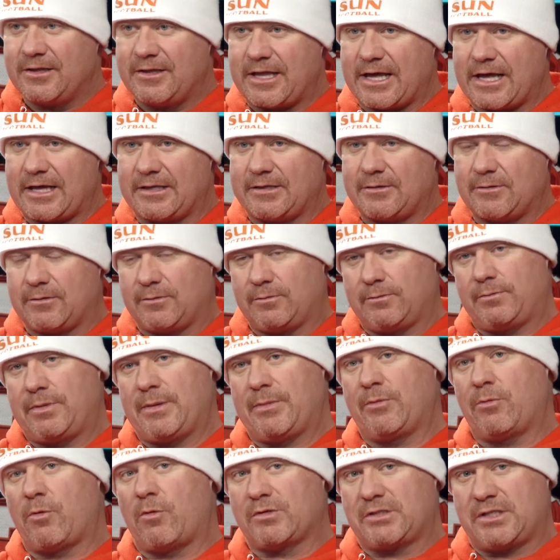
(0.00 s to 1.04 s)
that
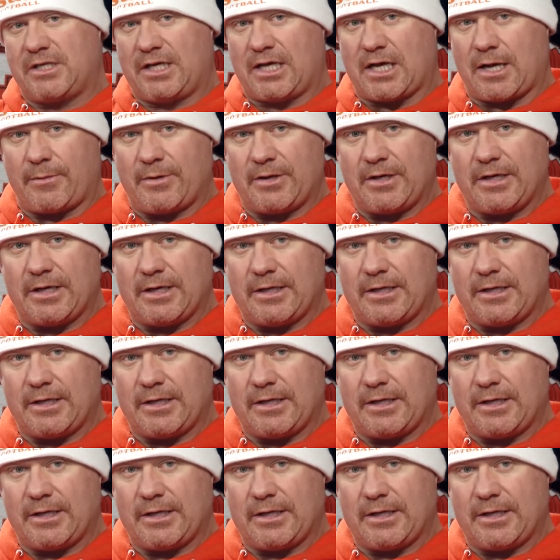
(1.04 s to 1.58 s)
people won't see coming,